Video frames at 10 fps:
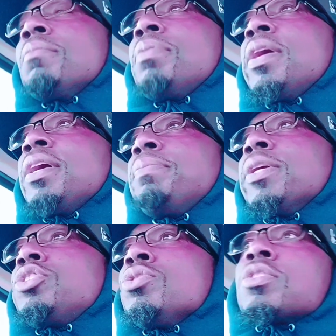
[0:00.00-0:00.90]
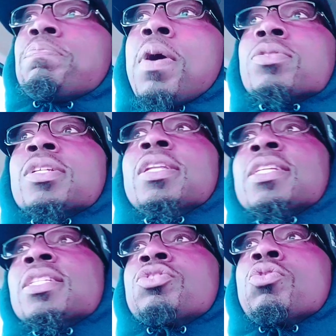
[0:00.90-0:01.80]
But but you supposed to
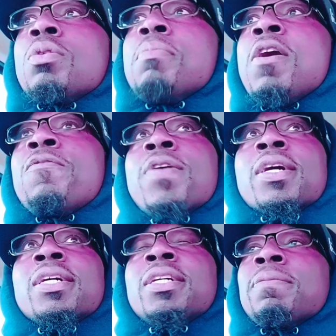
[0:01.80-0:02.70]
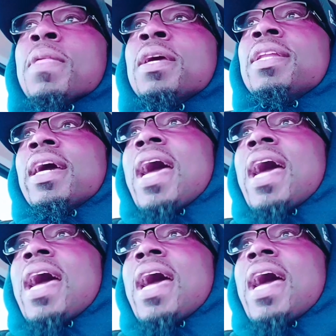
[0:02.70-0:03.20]
listen to a motherfucker that